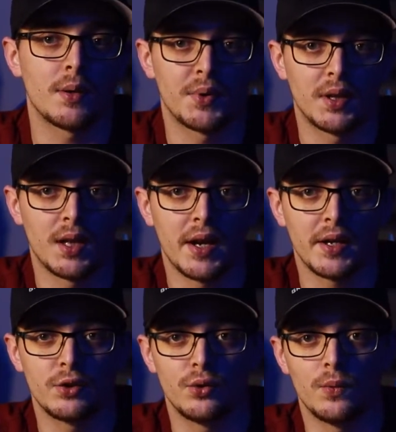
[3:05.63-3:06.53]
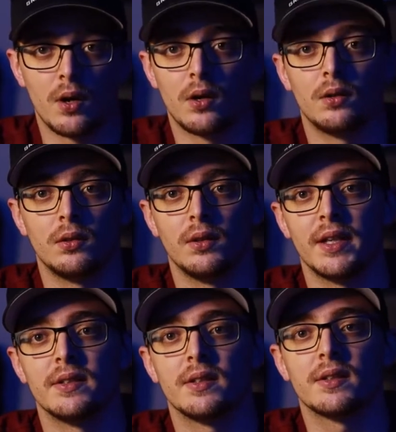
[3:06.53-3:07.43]
apply to all
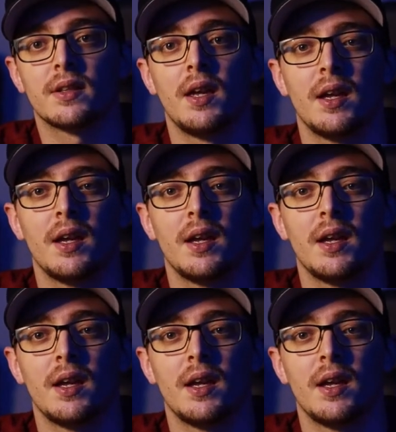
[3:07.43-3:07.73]
lenses.